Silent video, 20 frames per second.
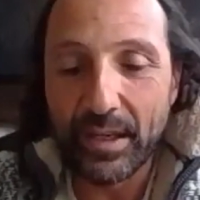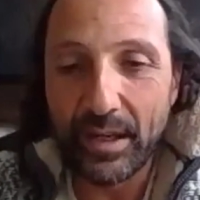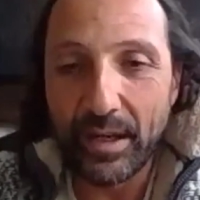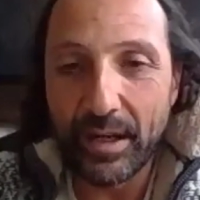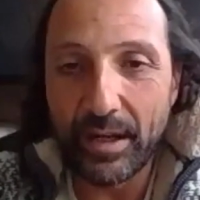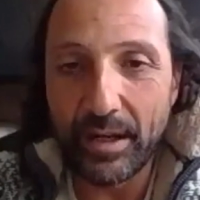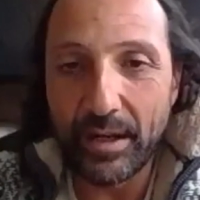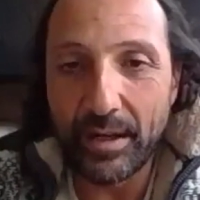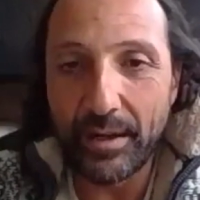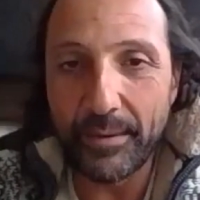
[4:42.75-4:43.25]

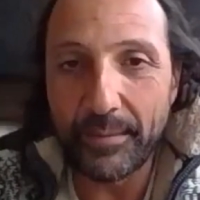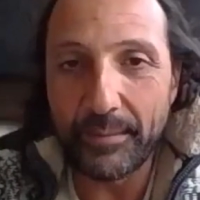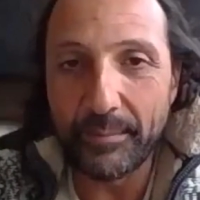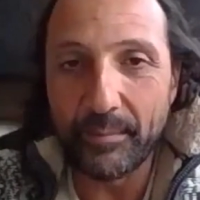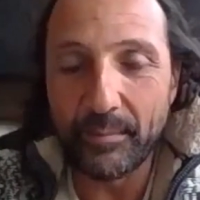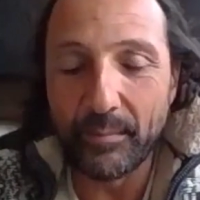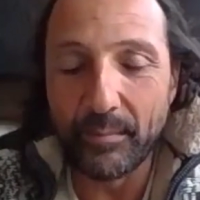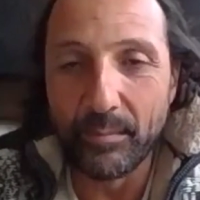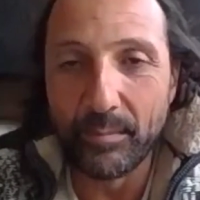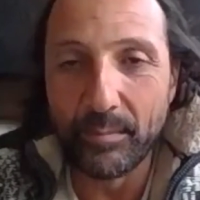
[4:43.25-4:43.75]

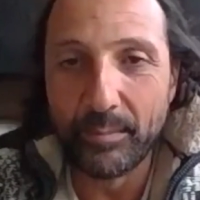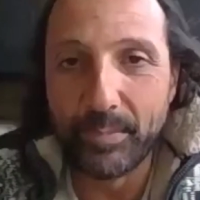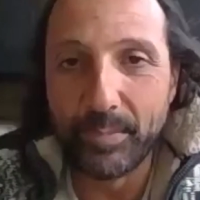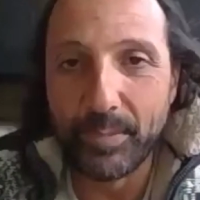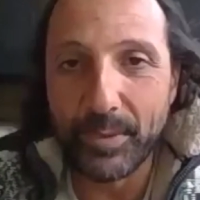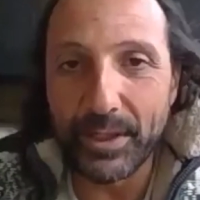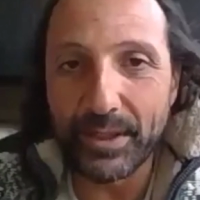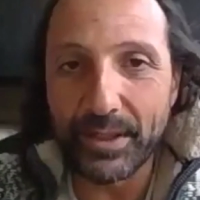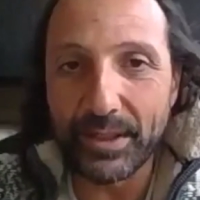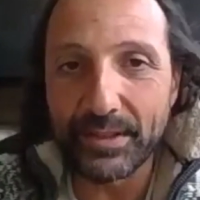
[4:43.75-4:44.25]
Um,
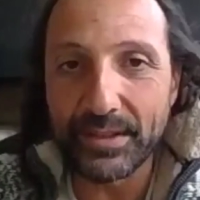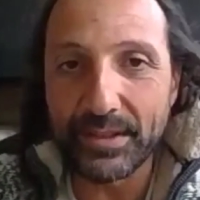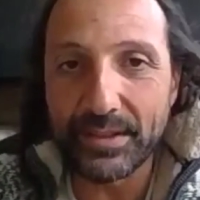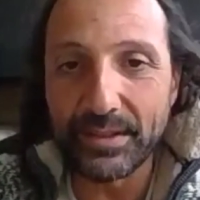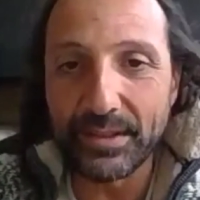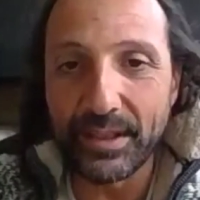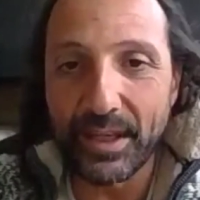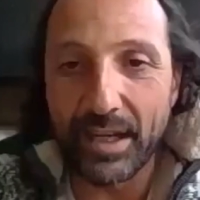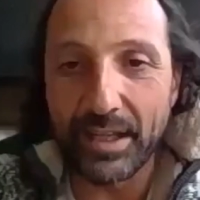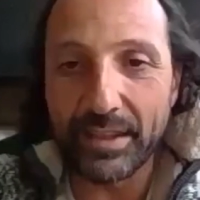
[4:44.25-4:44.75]
but
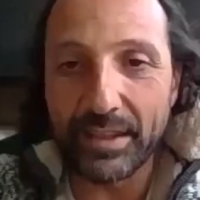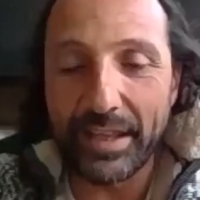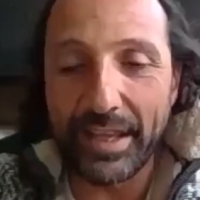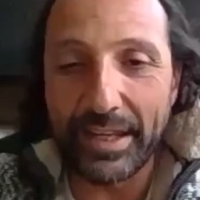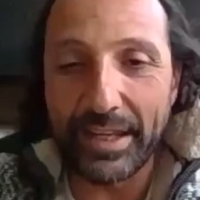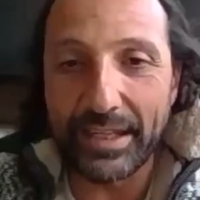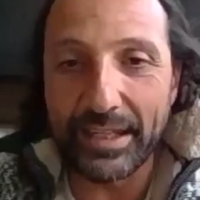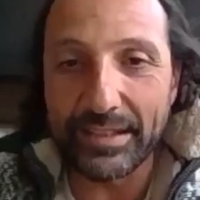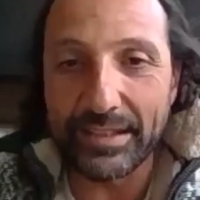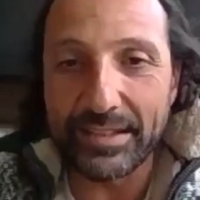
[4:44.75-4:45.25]
it's not
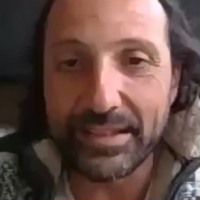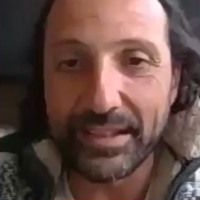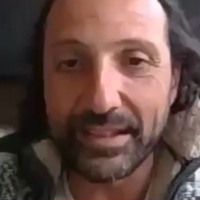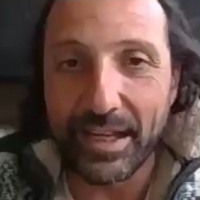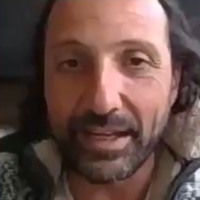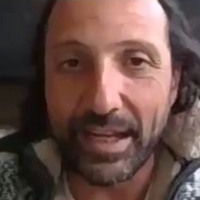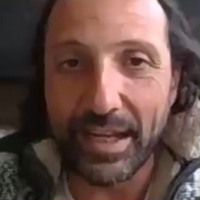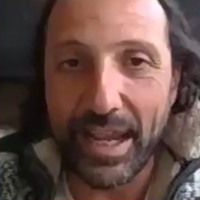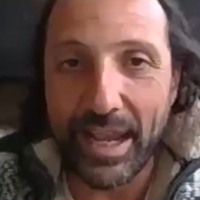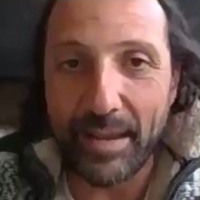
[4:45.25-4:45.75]
like it's
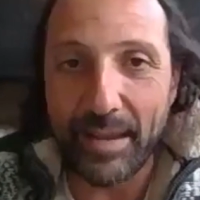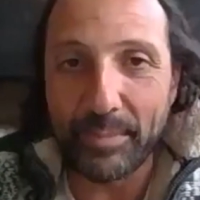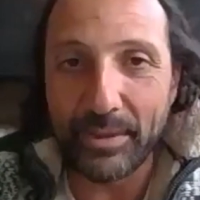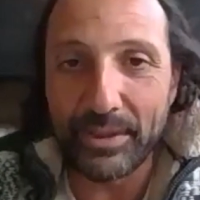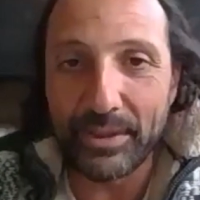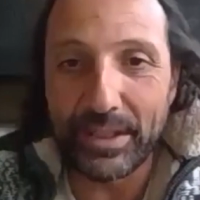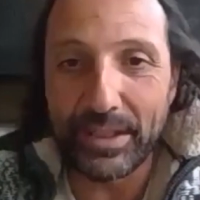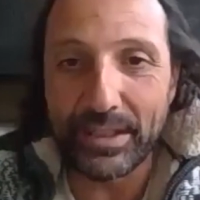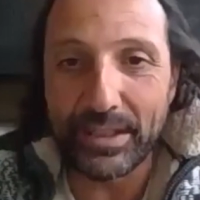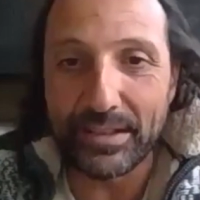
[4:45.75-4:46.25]
not
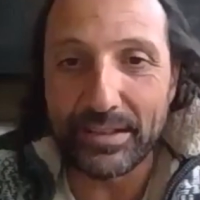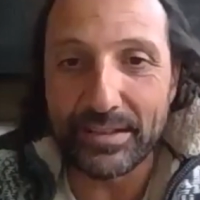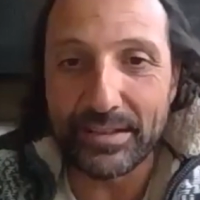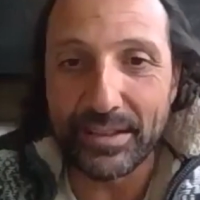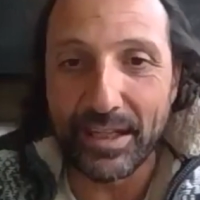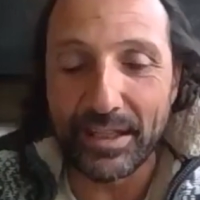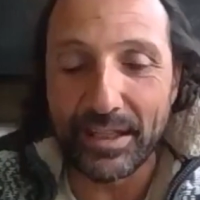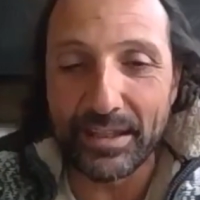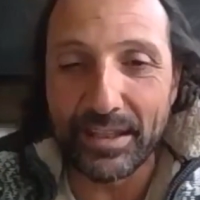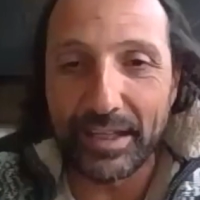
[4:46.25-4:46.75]
happening.
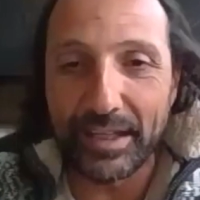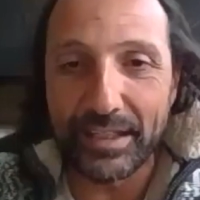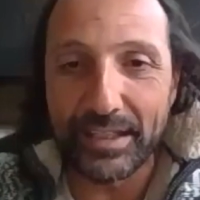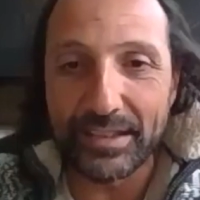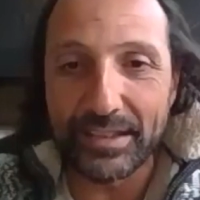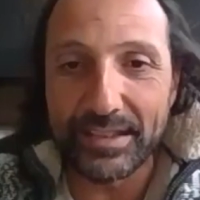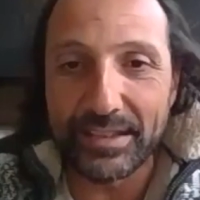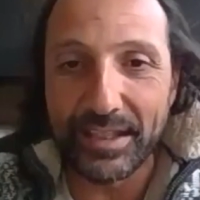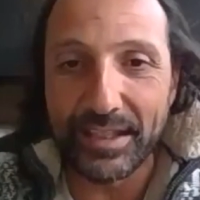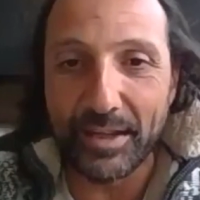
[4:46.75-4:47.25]
It's not like
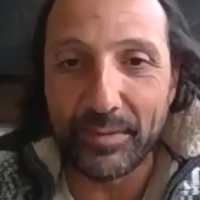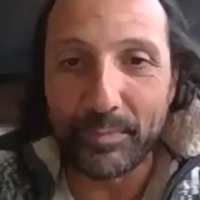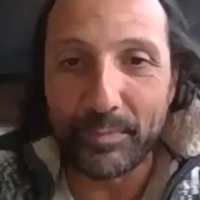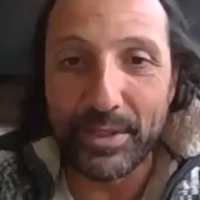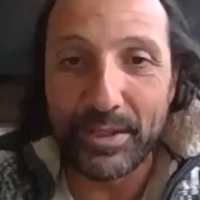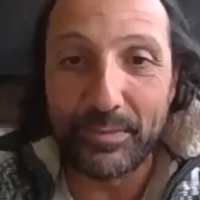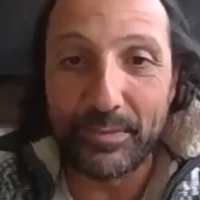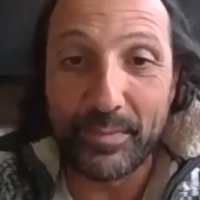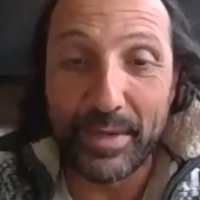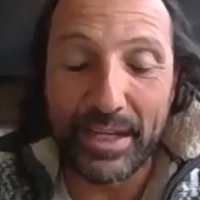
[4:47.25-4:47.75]
it's
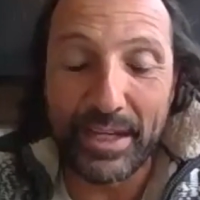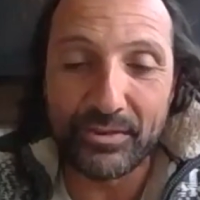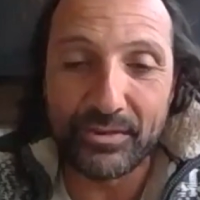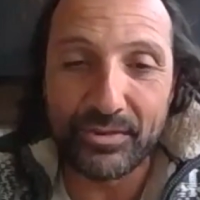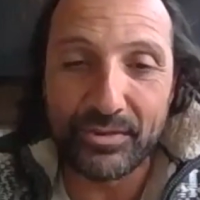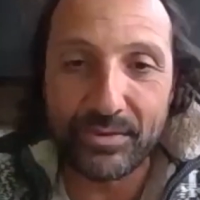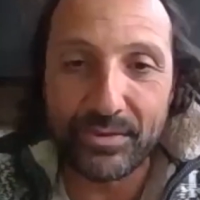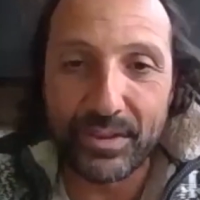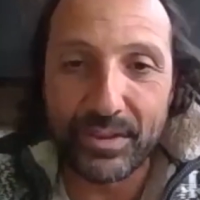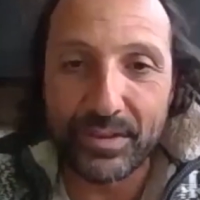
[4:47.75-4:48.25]
not been
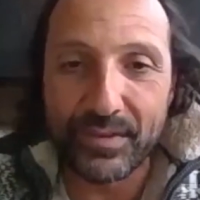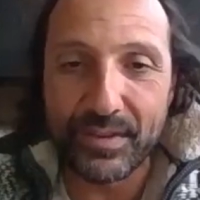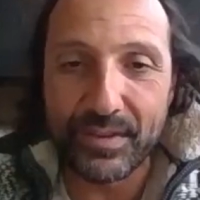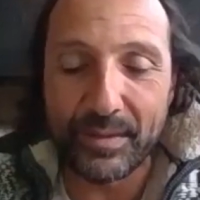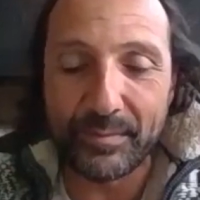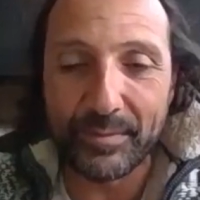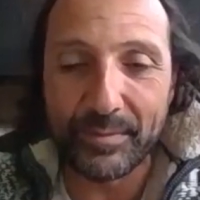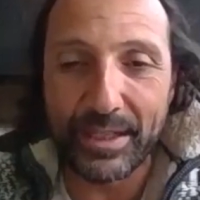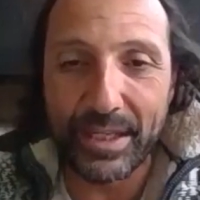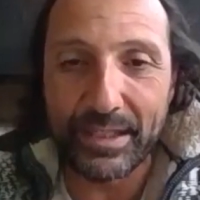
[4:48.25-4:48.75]
measured in
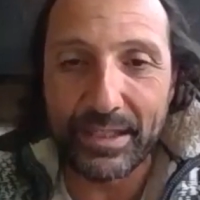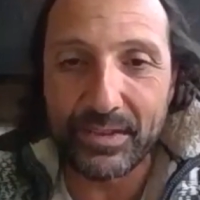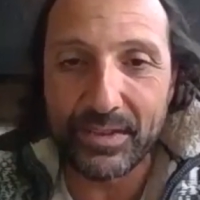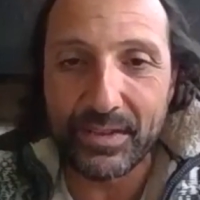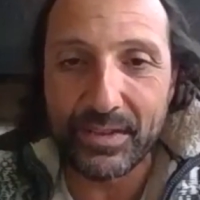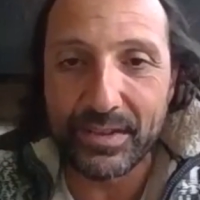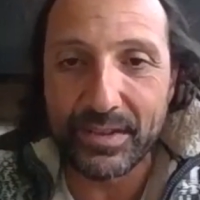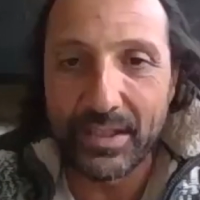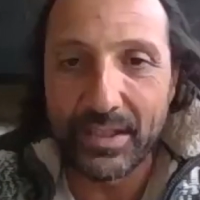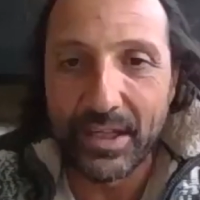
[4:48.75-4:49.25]
some
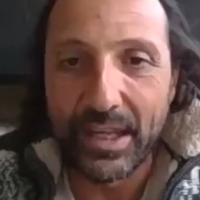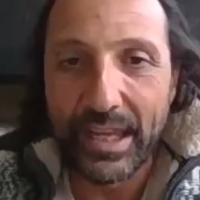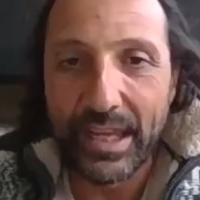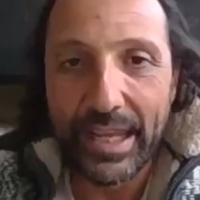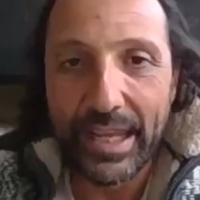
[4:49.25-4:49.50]
cases